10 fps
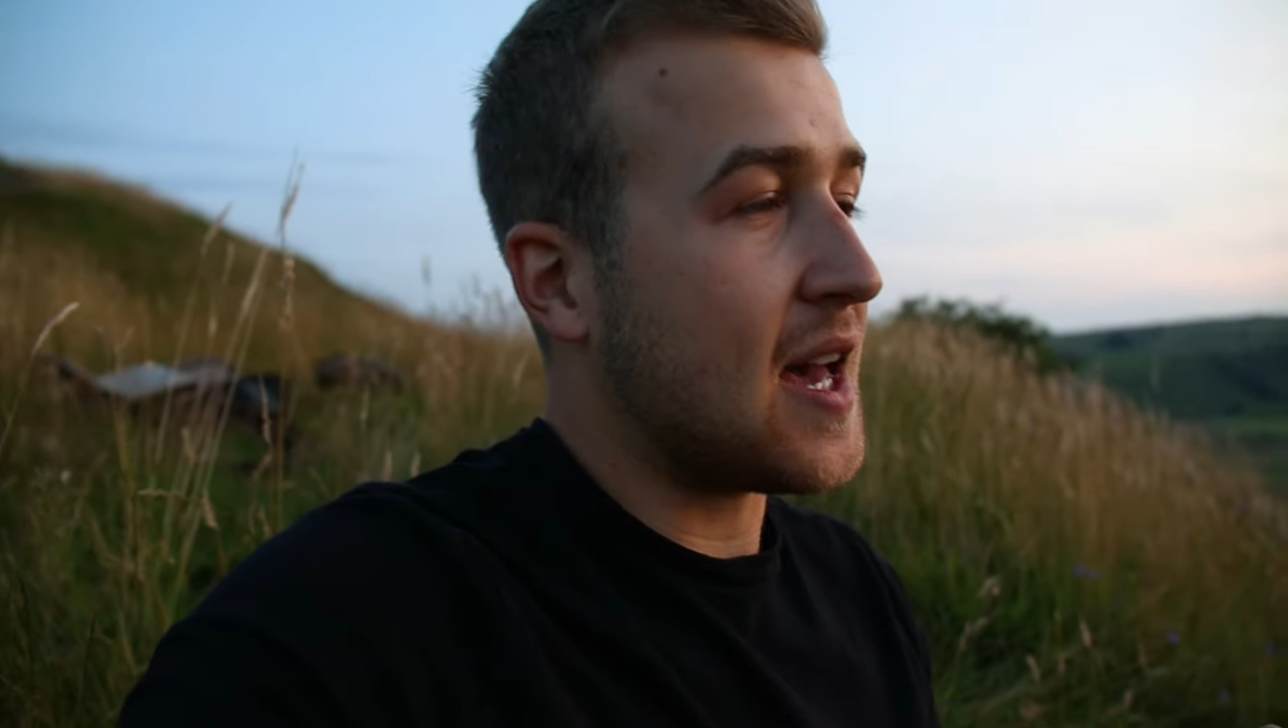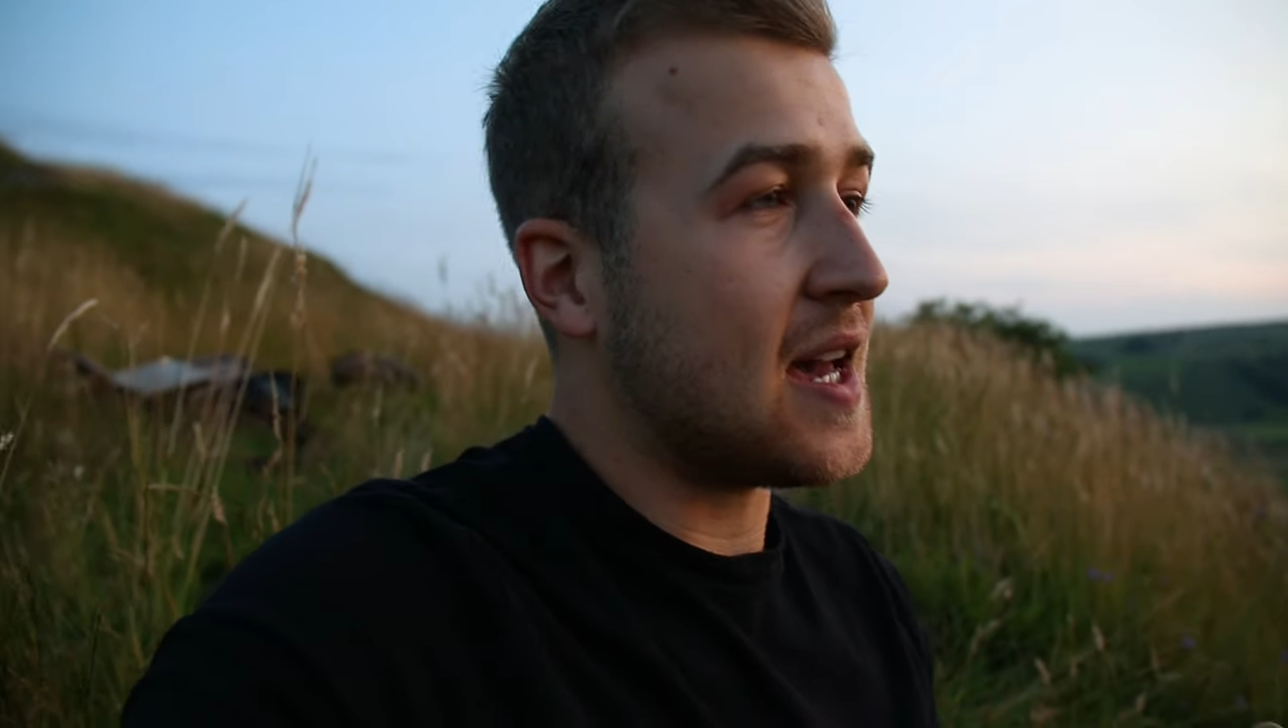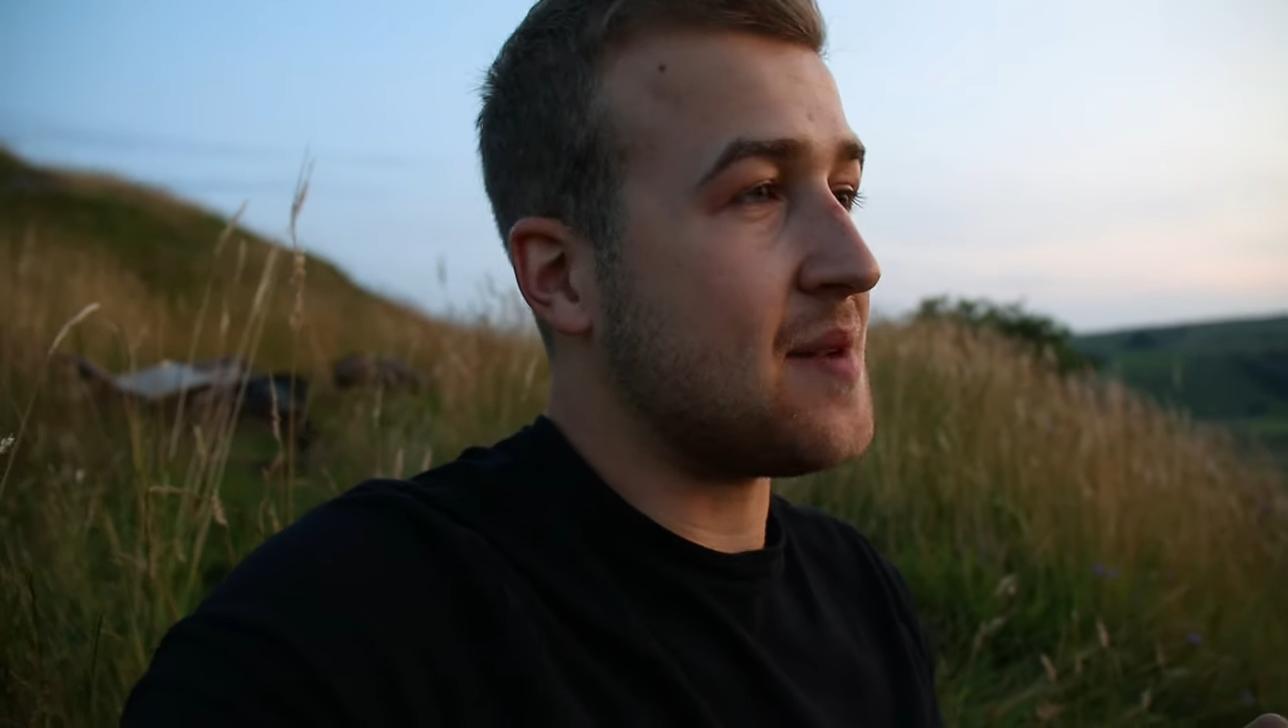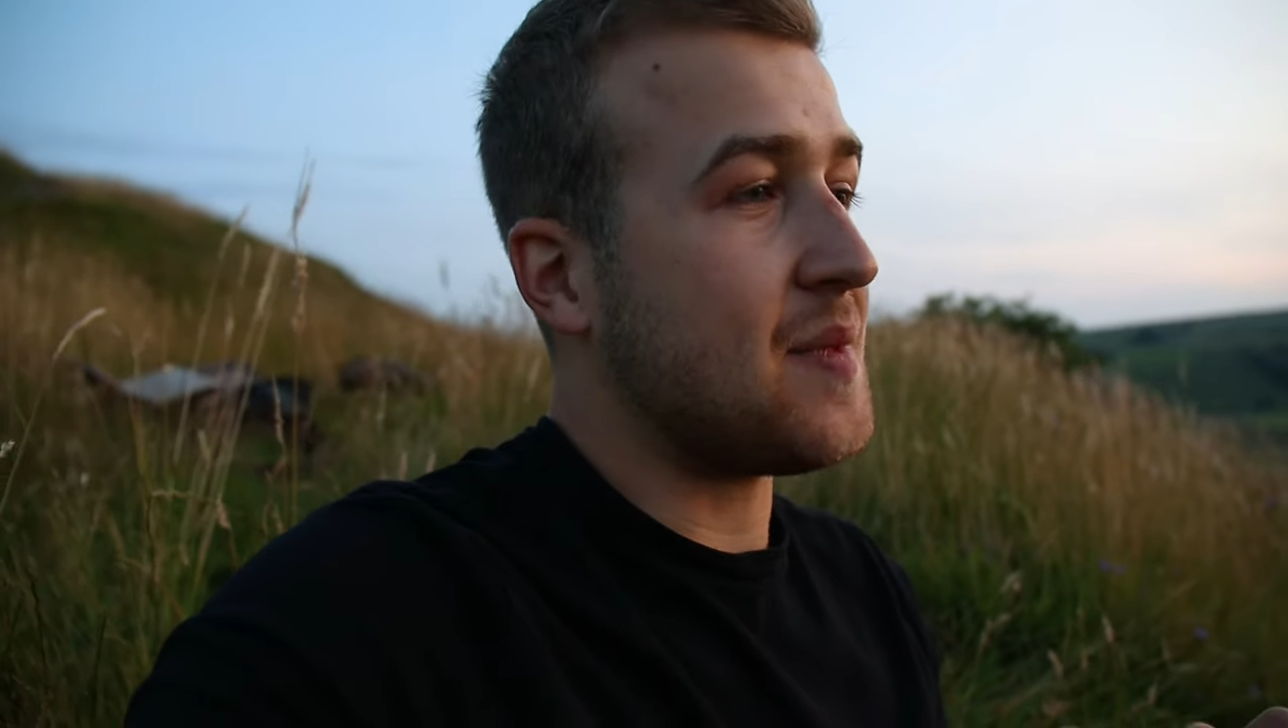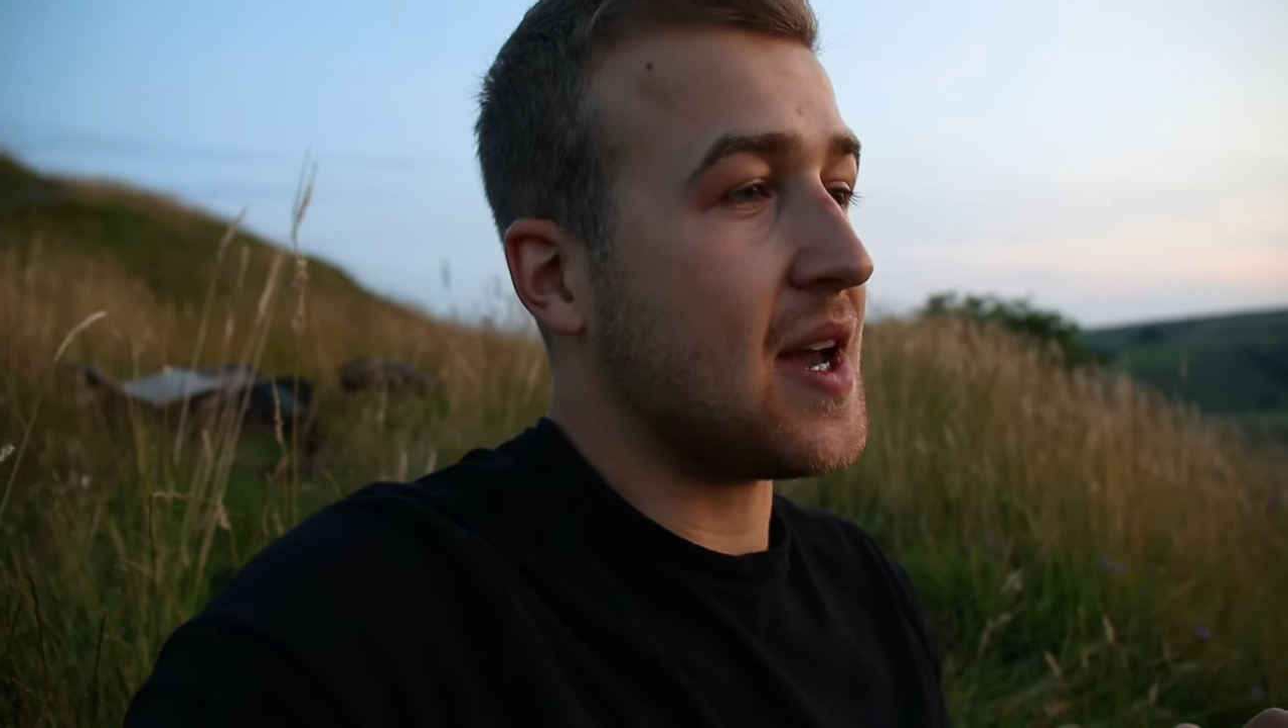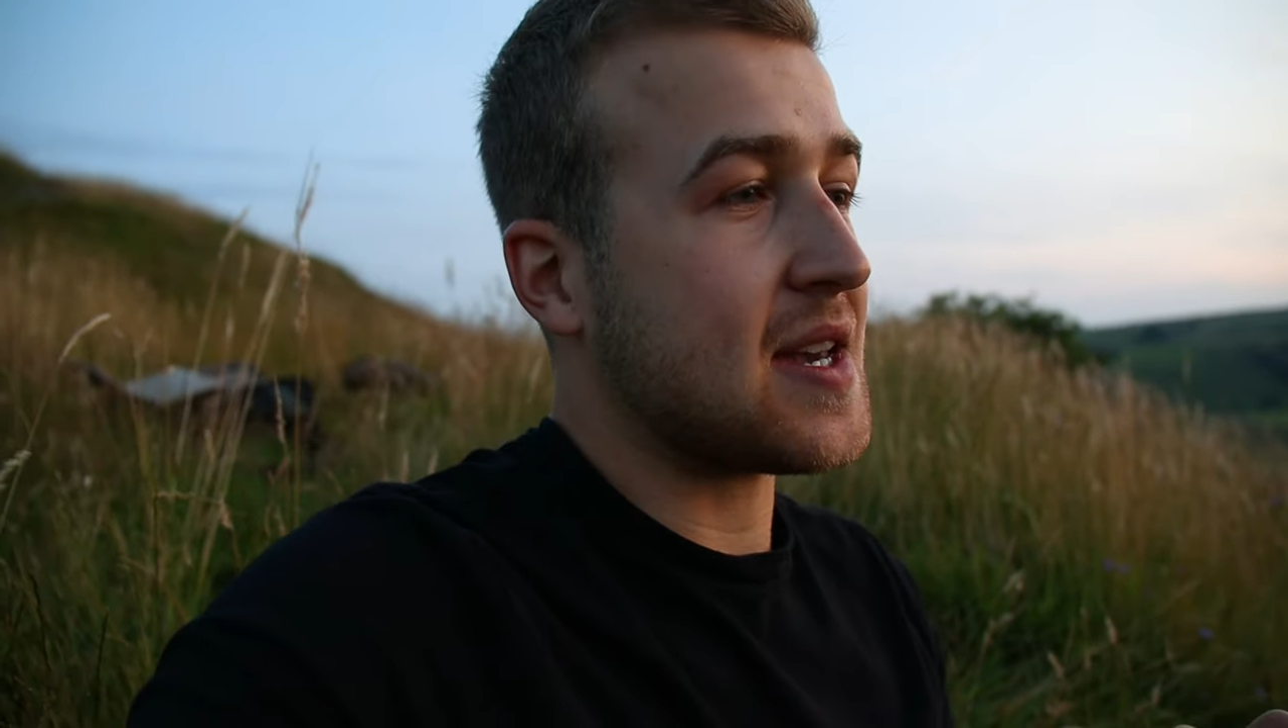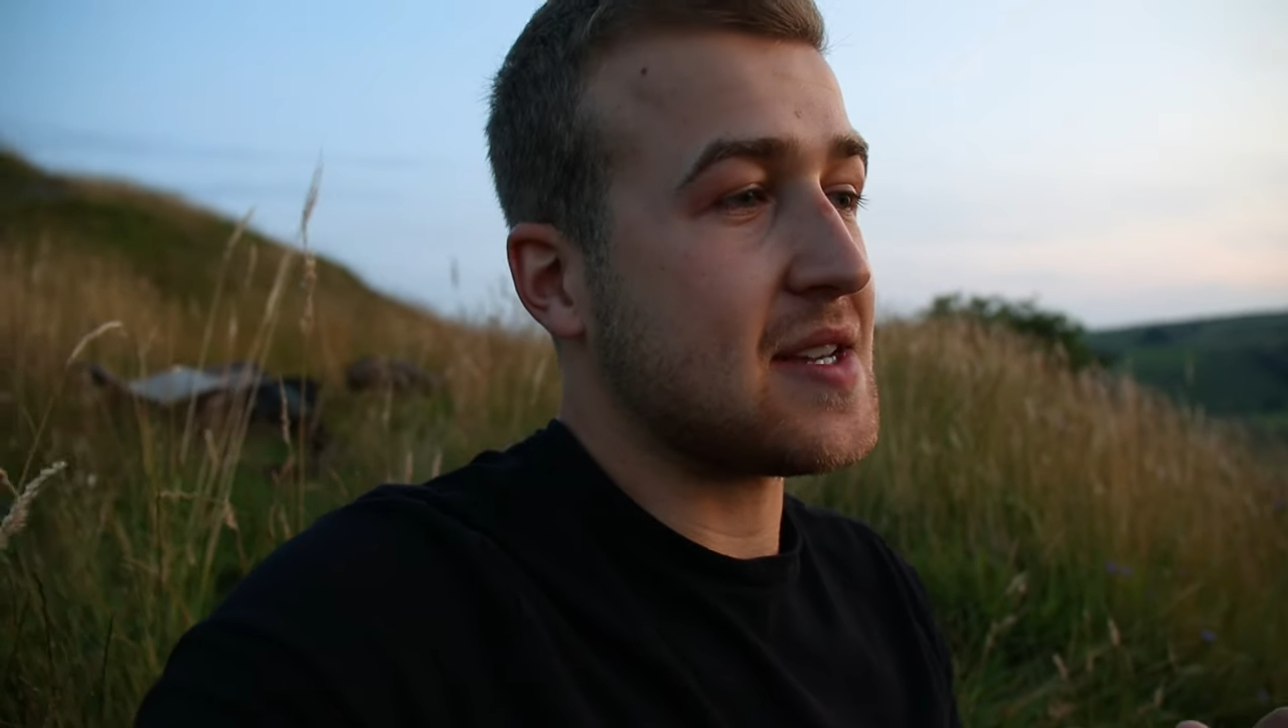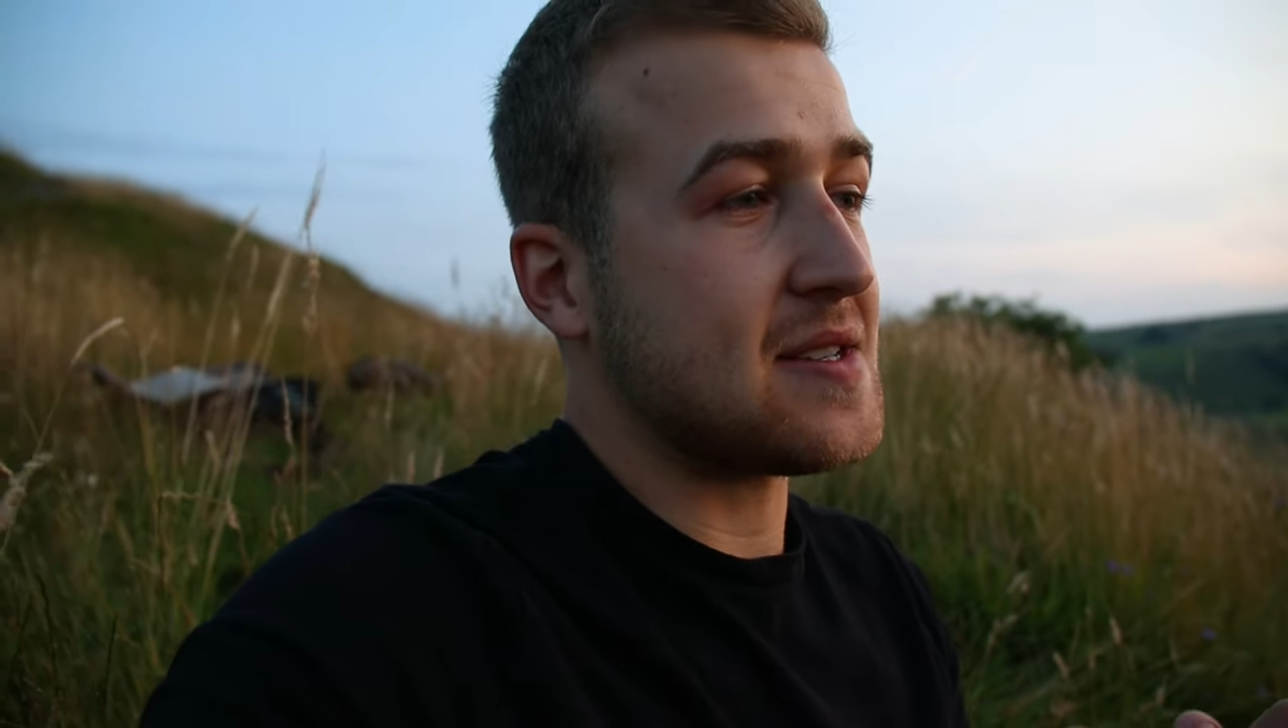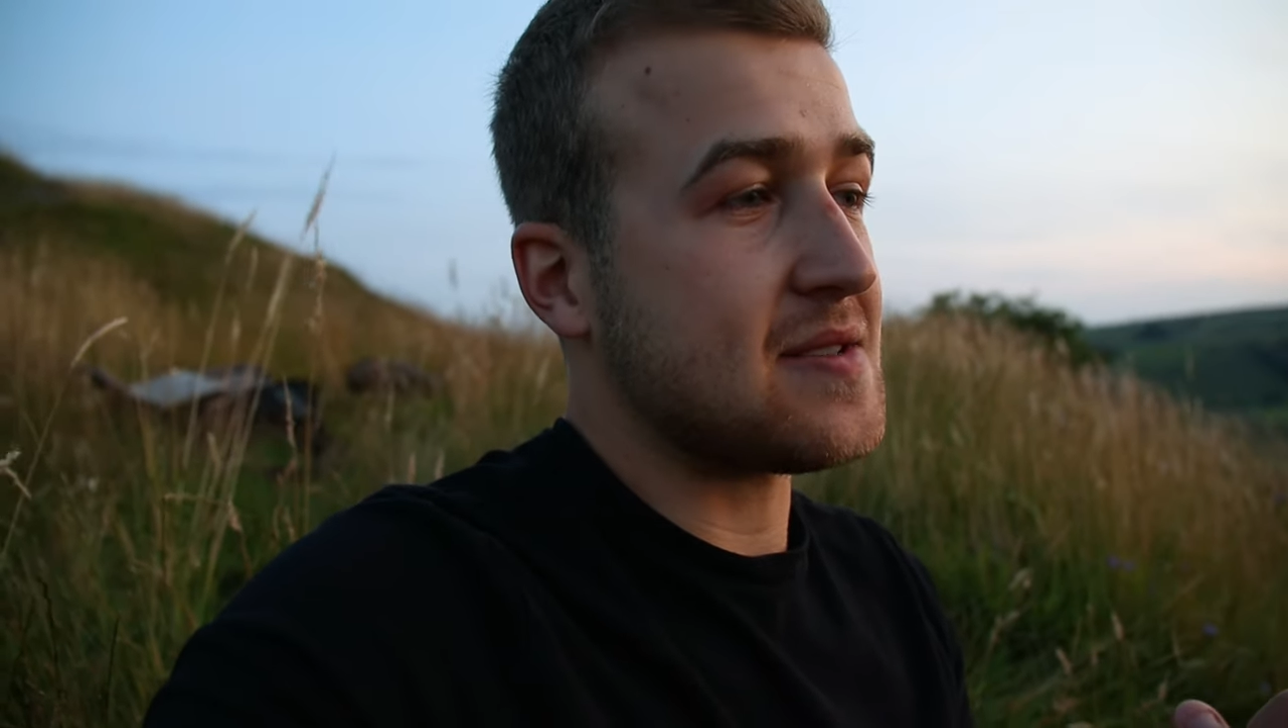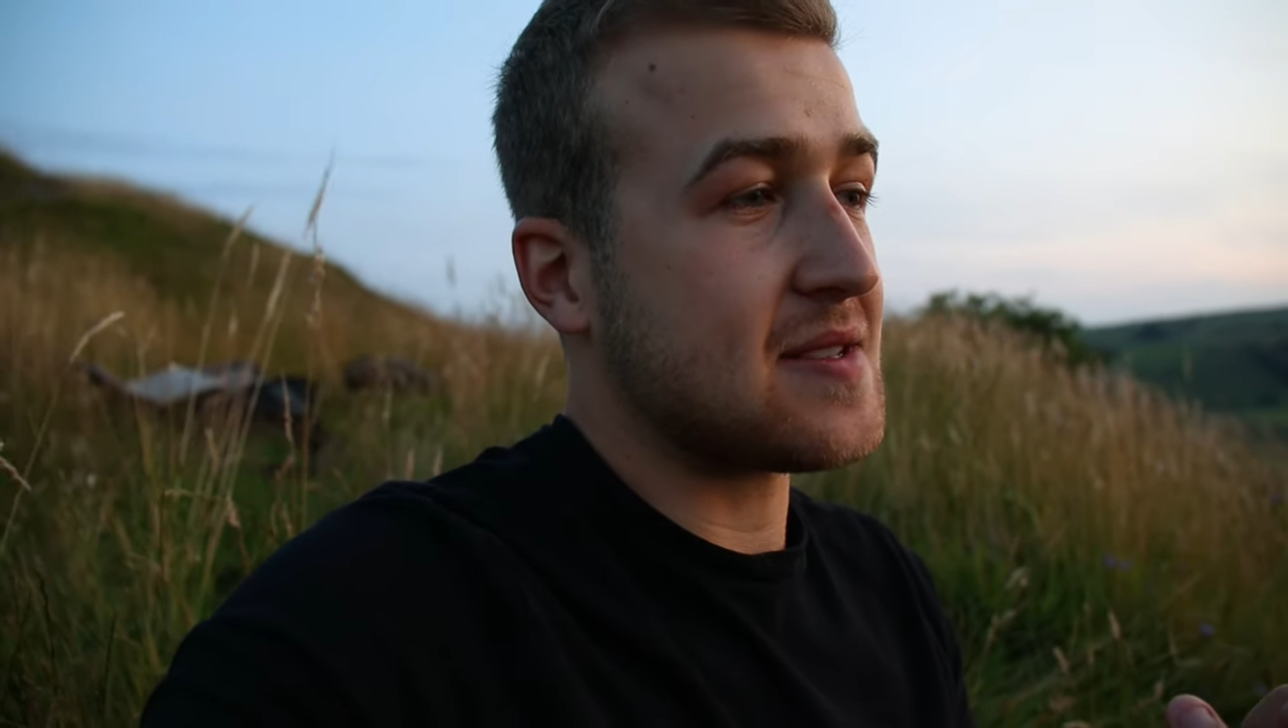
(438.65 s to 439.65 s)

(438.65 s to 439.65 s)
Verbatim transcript: Um, I can